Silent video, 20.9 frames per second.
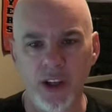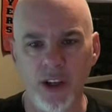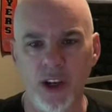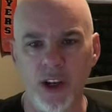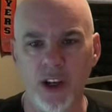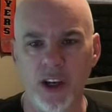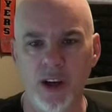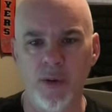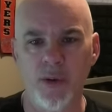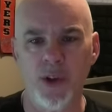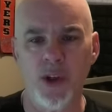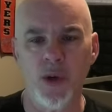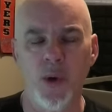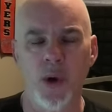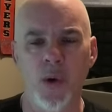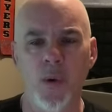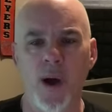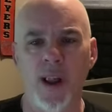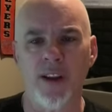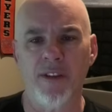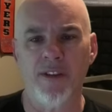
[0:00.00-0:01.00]
You're going to do
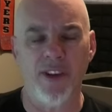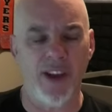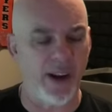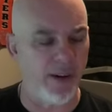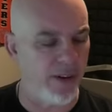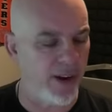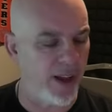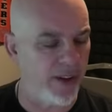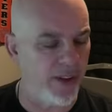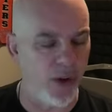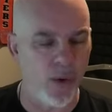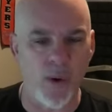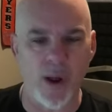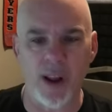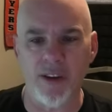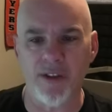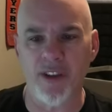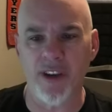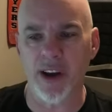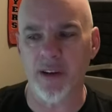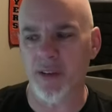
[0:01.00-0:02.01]
a qualifying round. The
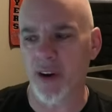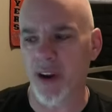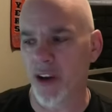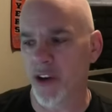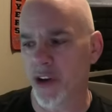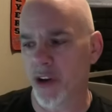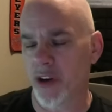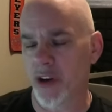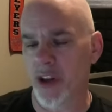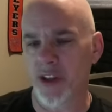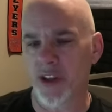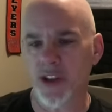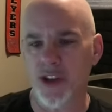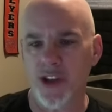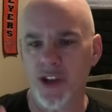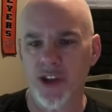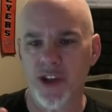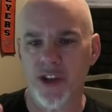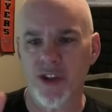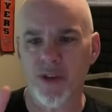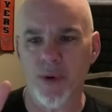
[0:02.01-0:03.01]
qualifying round, you're going to
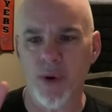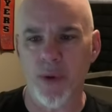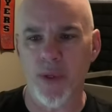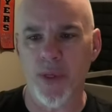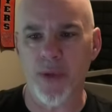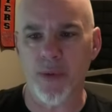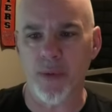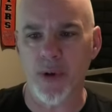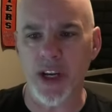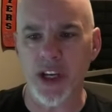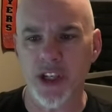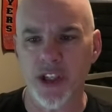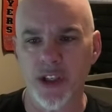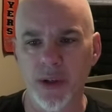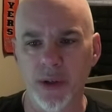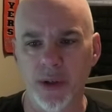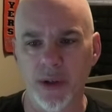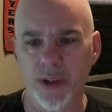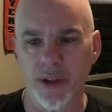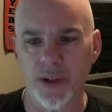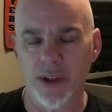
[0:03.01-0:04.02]
throw three
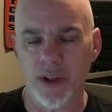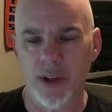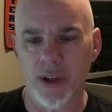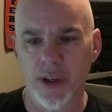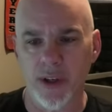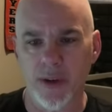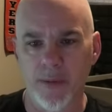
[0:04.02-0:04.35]
shooters,